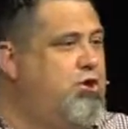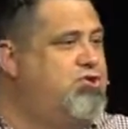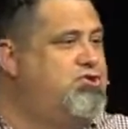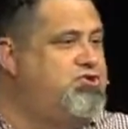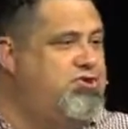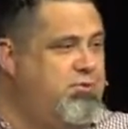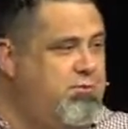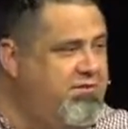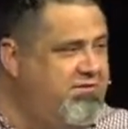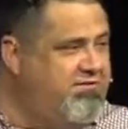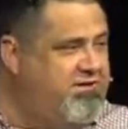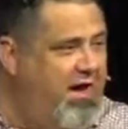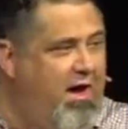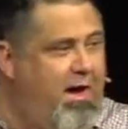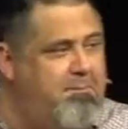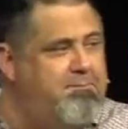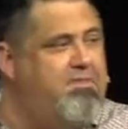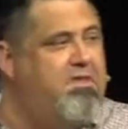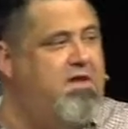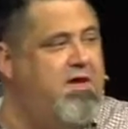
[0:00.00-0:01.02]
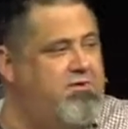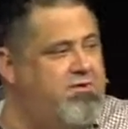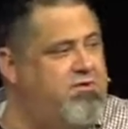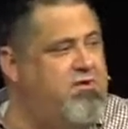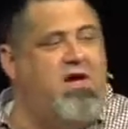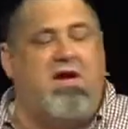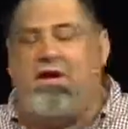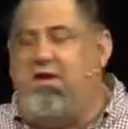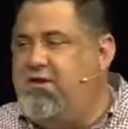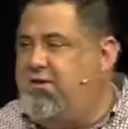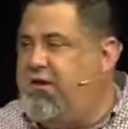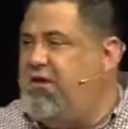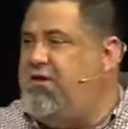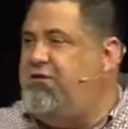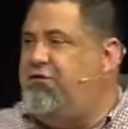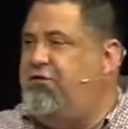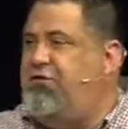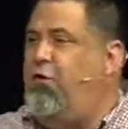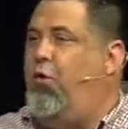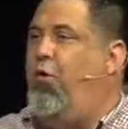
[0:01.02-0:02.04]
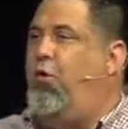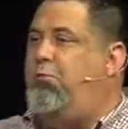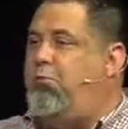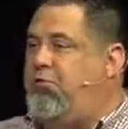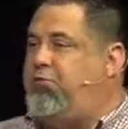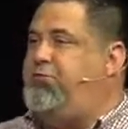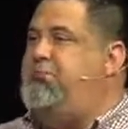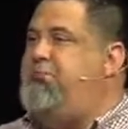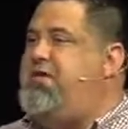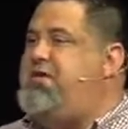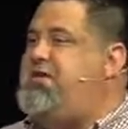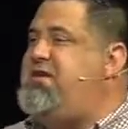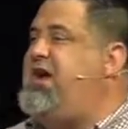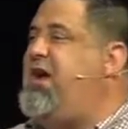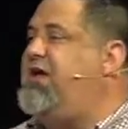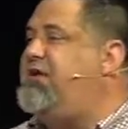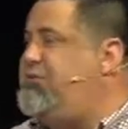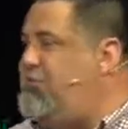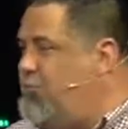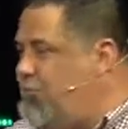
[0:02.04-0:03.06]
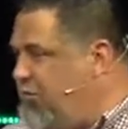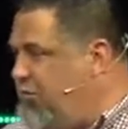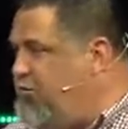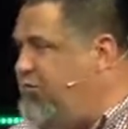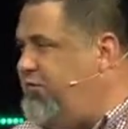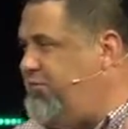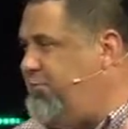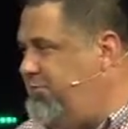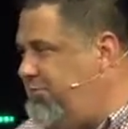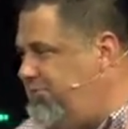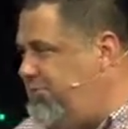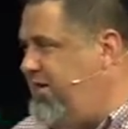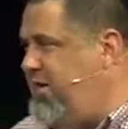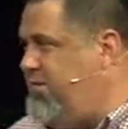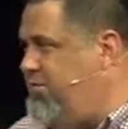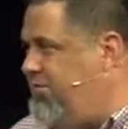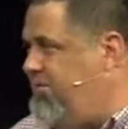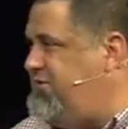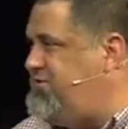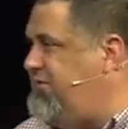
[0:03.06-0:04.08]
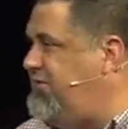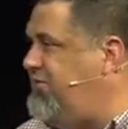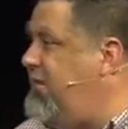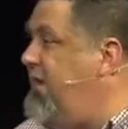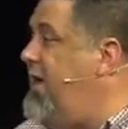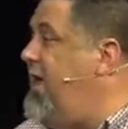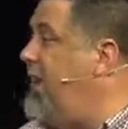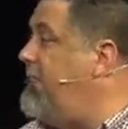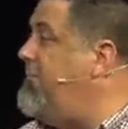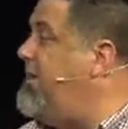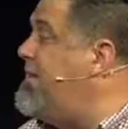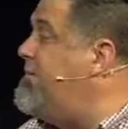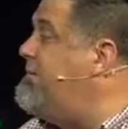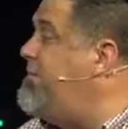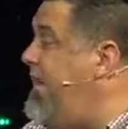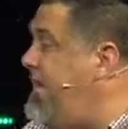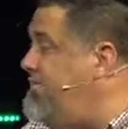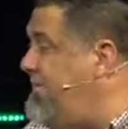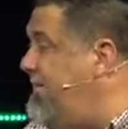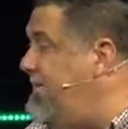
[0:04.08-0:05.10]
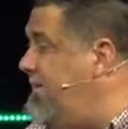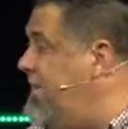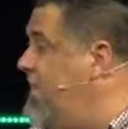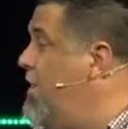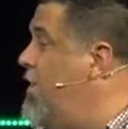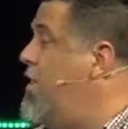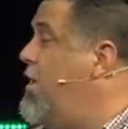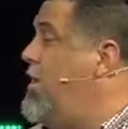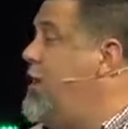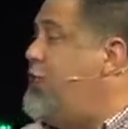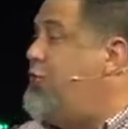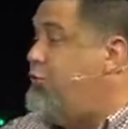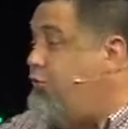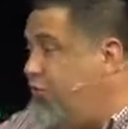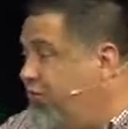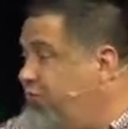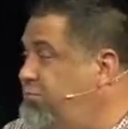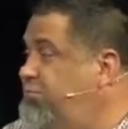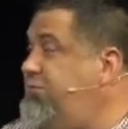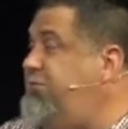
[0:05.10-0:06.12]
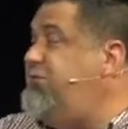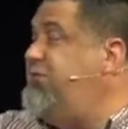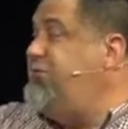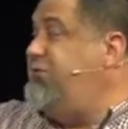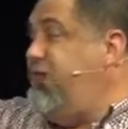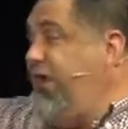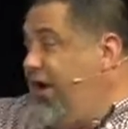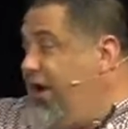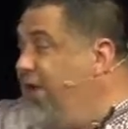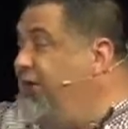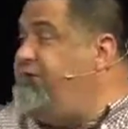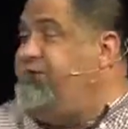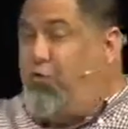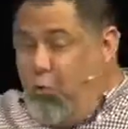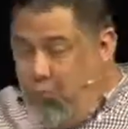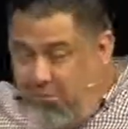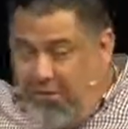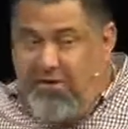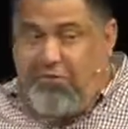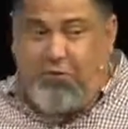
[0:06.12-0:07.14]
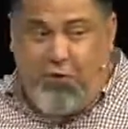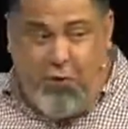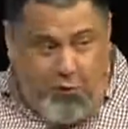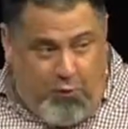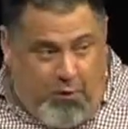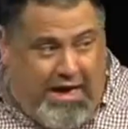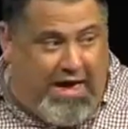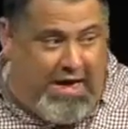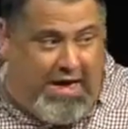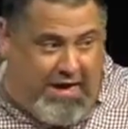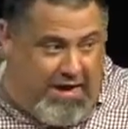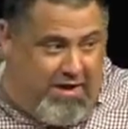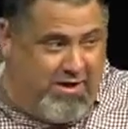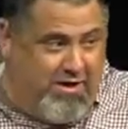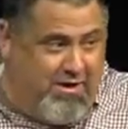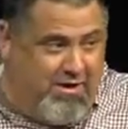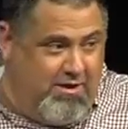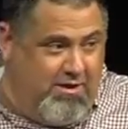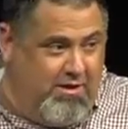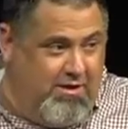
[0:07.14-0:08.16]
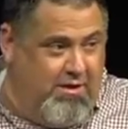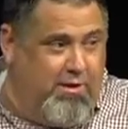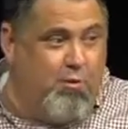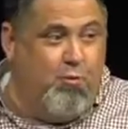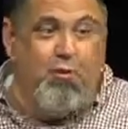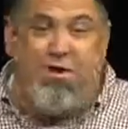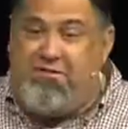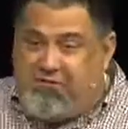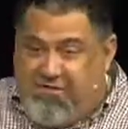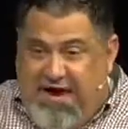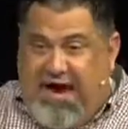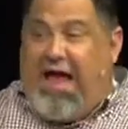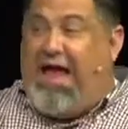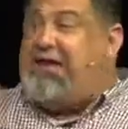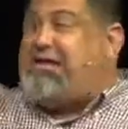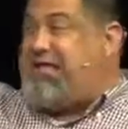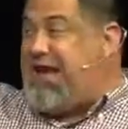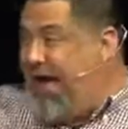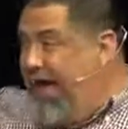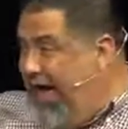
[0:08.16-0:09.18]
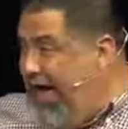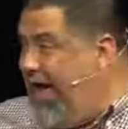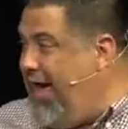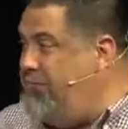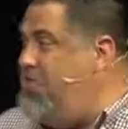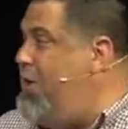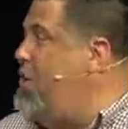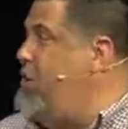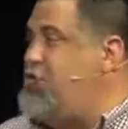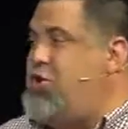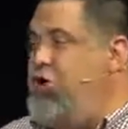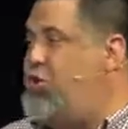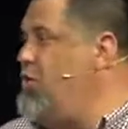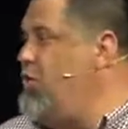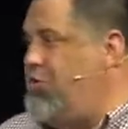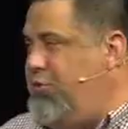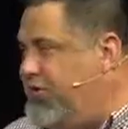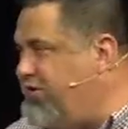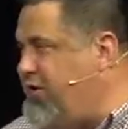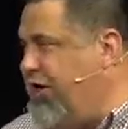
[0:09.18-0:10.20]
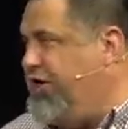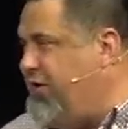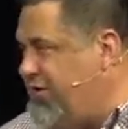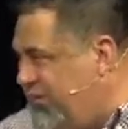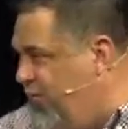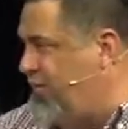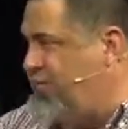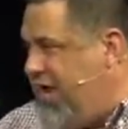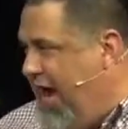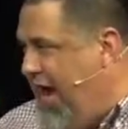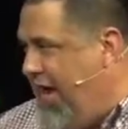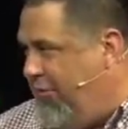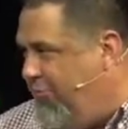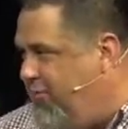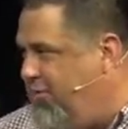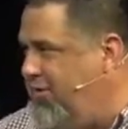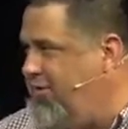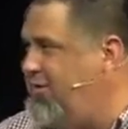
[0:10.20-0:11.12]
She was up the other night until almost midnight doing Christmas decorations. I'm like, baby, Christmas is like a full month away. We've got time. No, no, no, it's got to get done now.